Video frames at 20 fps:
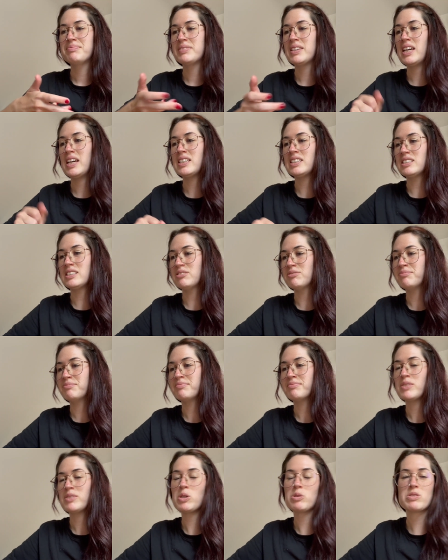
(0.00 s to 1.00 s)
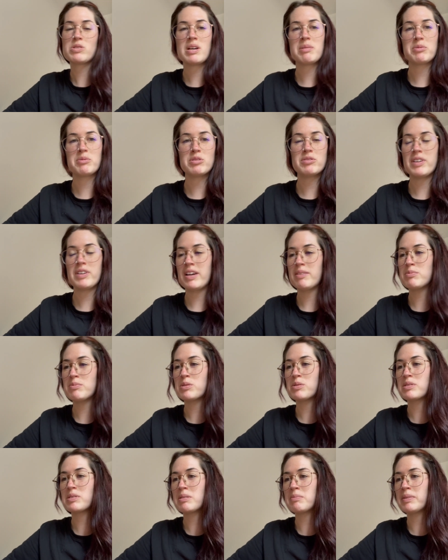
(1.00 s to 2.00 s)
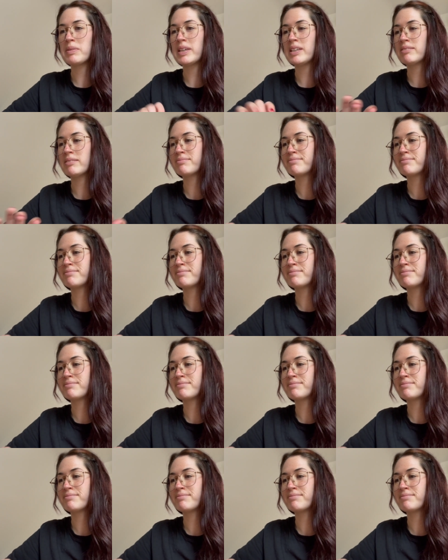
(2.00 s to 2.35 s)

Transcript: I don't know, autumnal vibes or something.